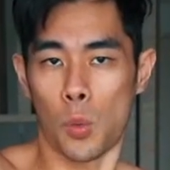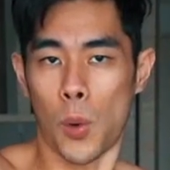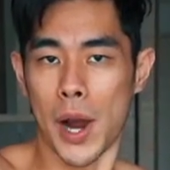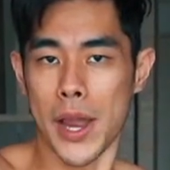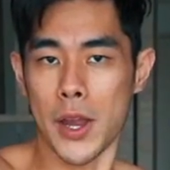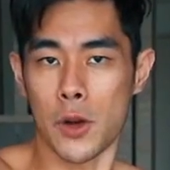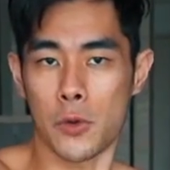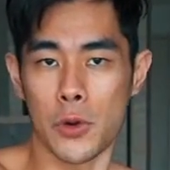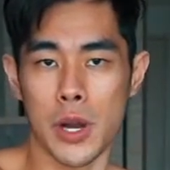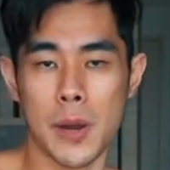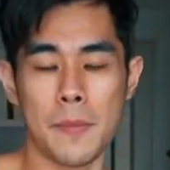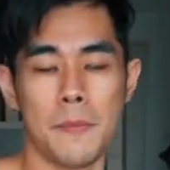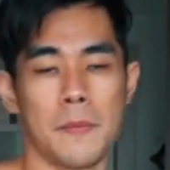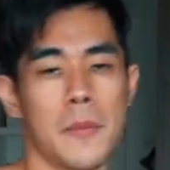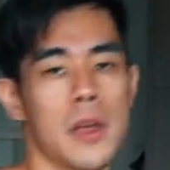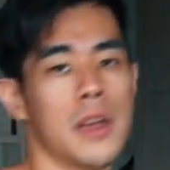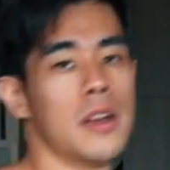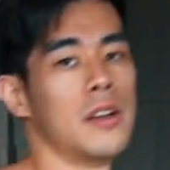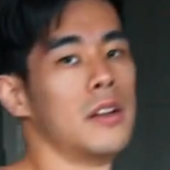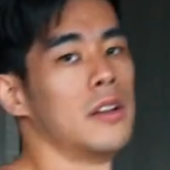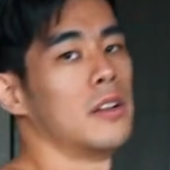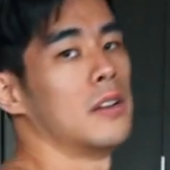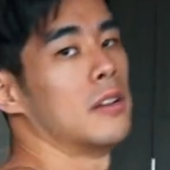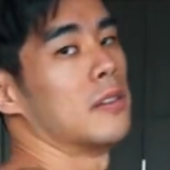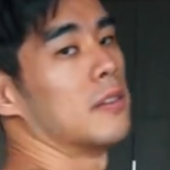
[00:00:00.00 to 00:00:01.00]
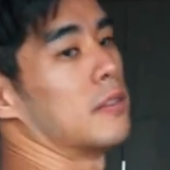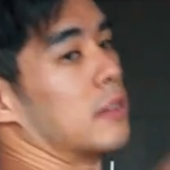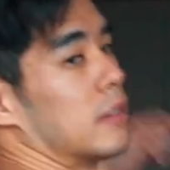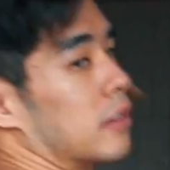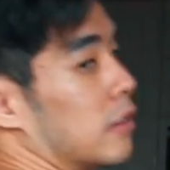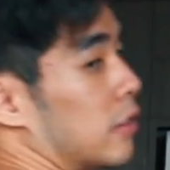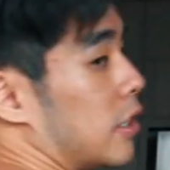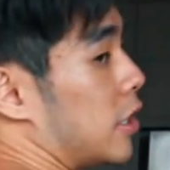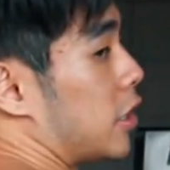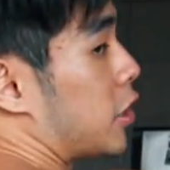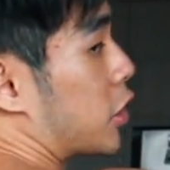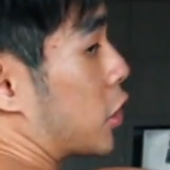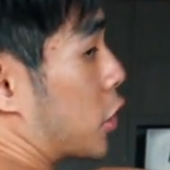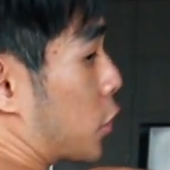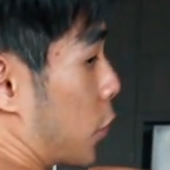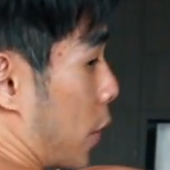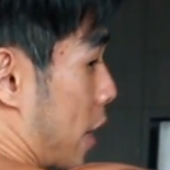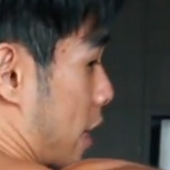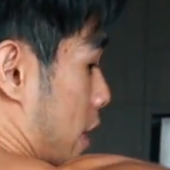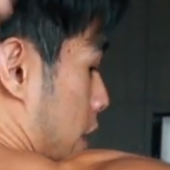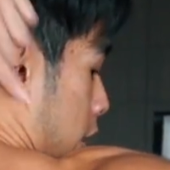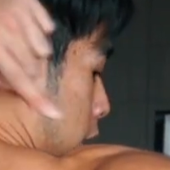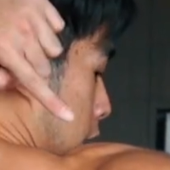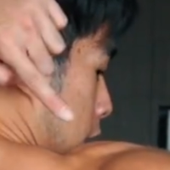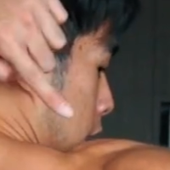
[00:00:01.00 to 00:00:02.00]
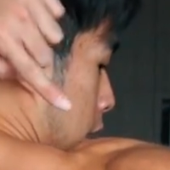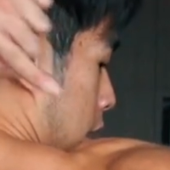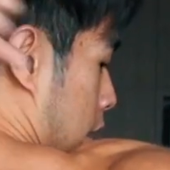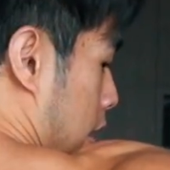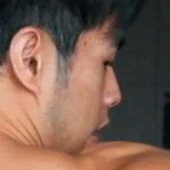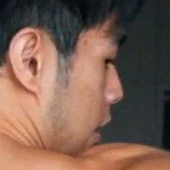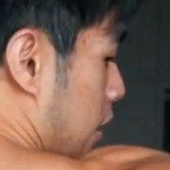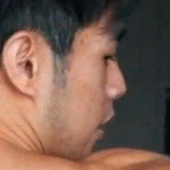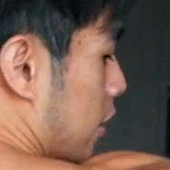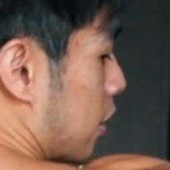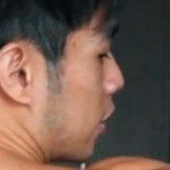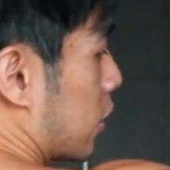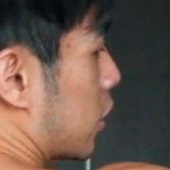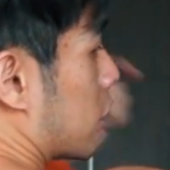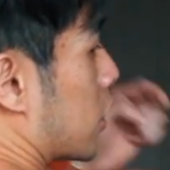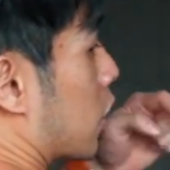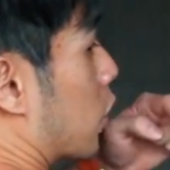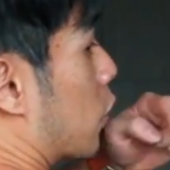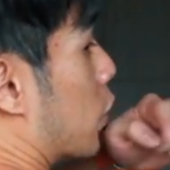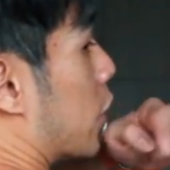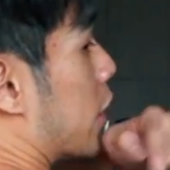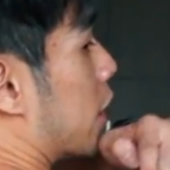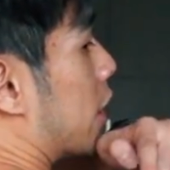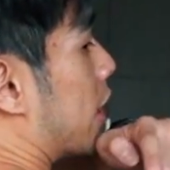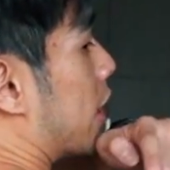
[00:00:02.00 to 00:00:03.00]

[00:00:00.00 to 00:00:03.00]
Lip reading: wide grip, this trains the rear